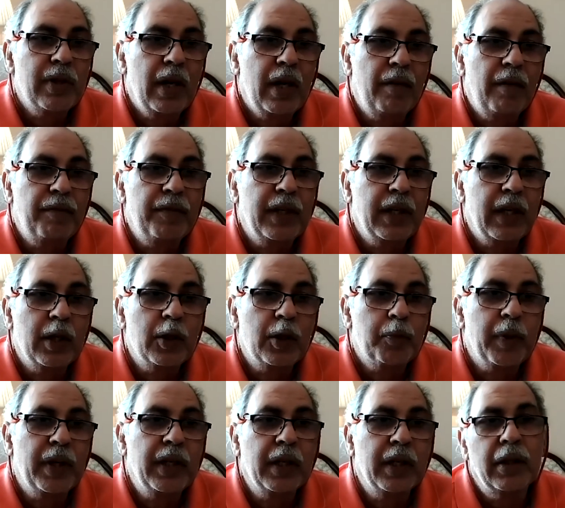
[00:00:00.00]
loved here
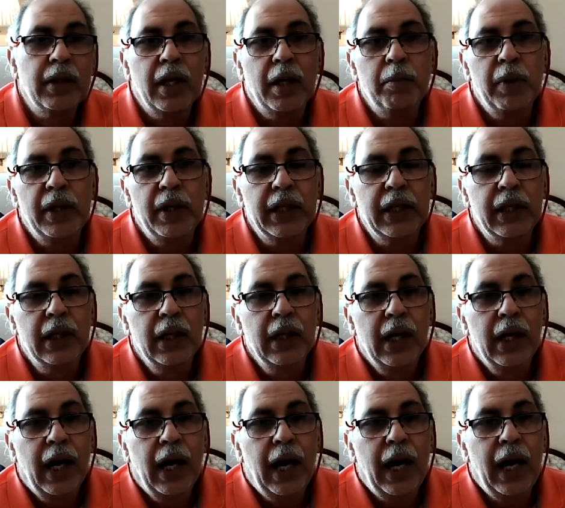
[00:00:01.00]
spending their money.
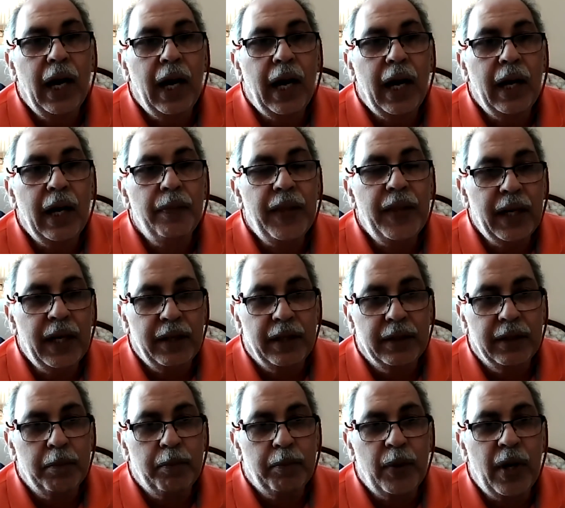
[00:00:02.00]
And that
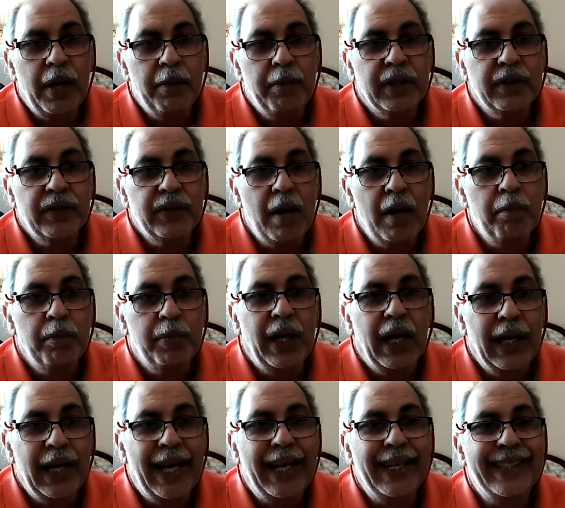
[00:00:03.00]
is the prime example.
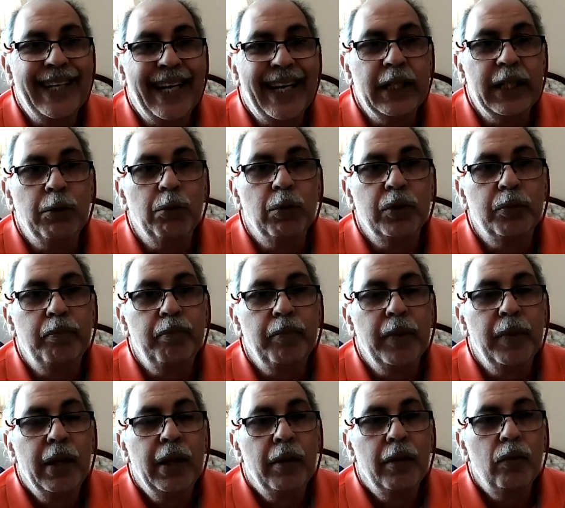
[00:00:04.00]
Halal Daddy was
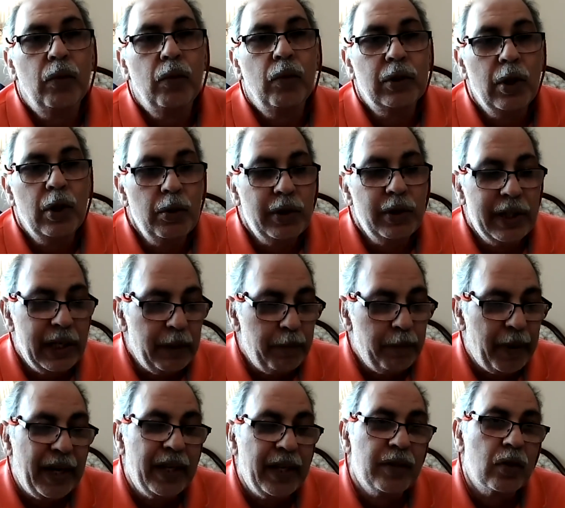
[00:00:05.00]
loosely
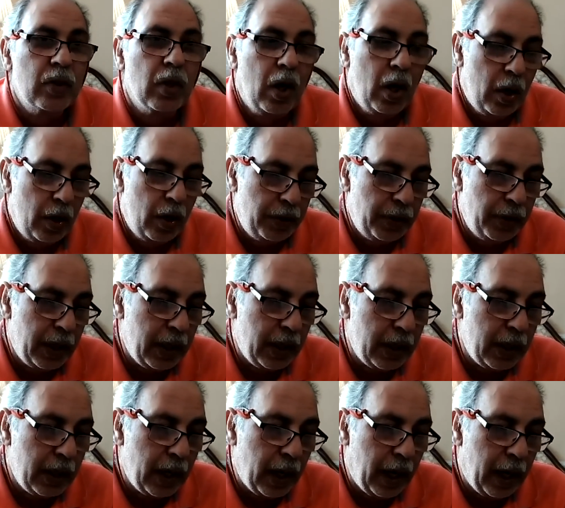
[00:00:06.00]
based on
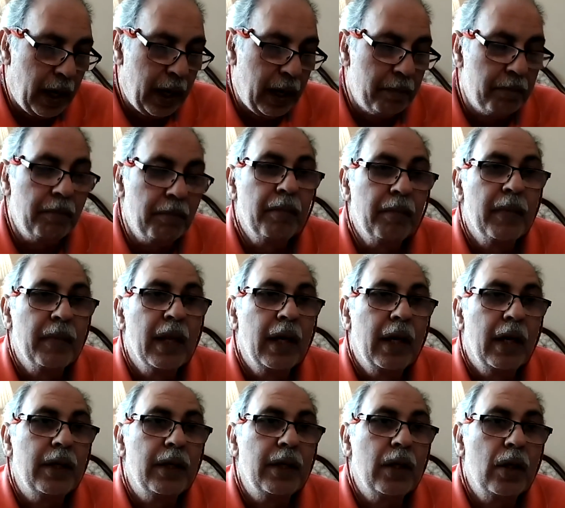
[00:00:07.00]
the,
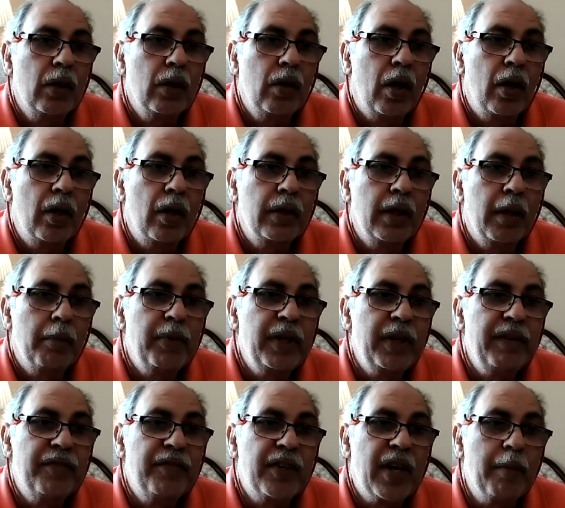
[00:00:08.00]
on a
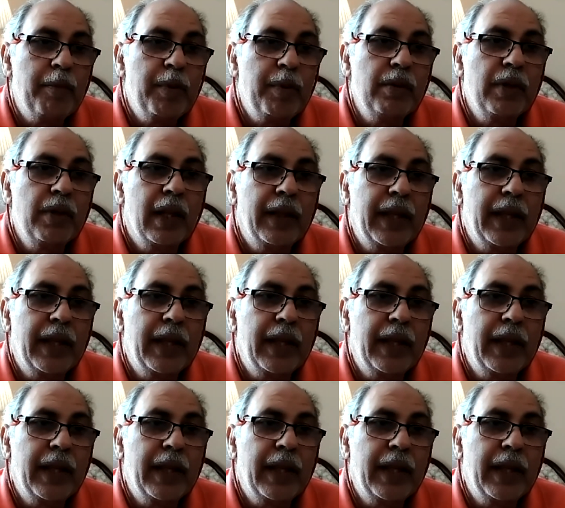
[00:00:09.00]
beef tribunal